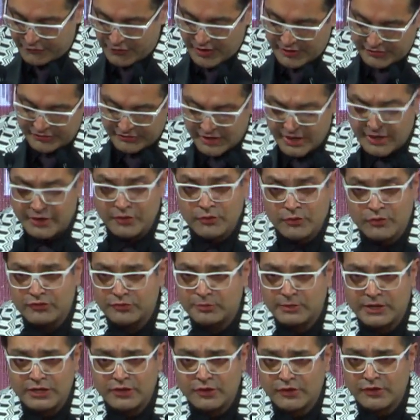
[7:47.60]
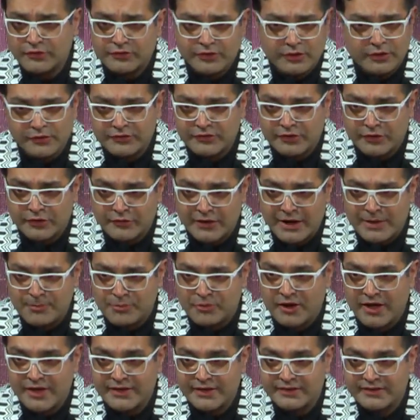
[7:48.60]
for our silent auction with lots and lots of great
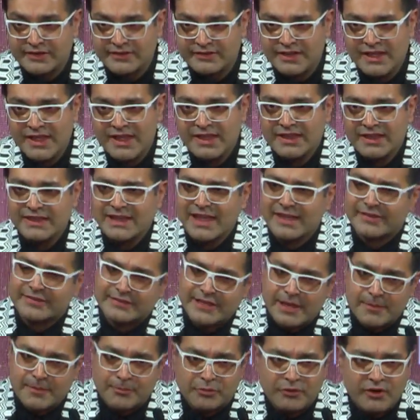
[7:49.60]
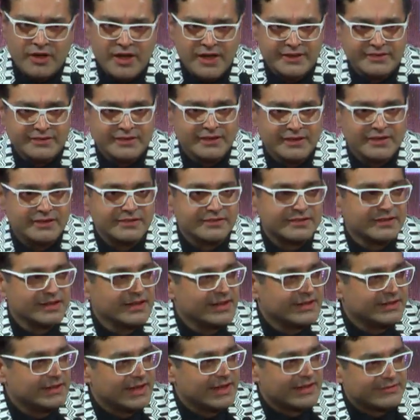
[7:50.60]
prizes. Yes, they're prizes.
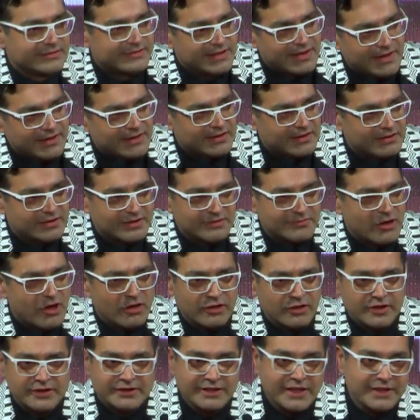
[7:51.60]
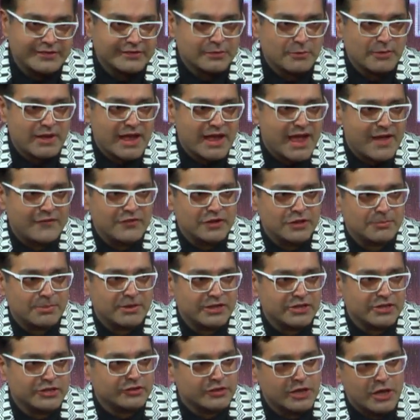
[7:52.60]
Yes, they're holidays or what have you,
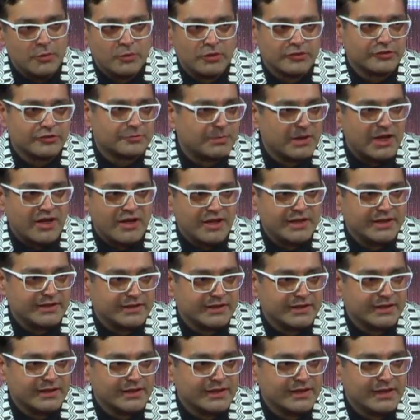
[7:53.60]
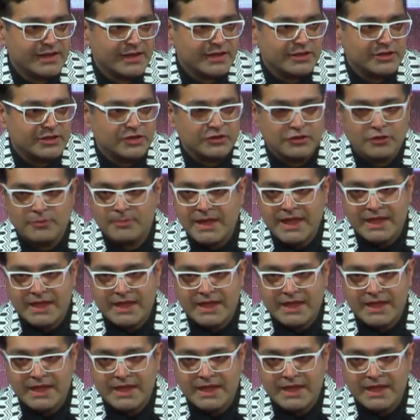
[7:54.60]
but you know what's behind it. You're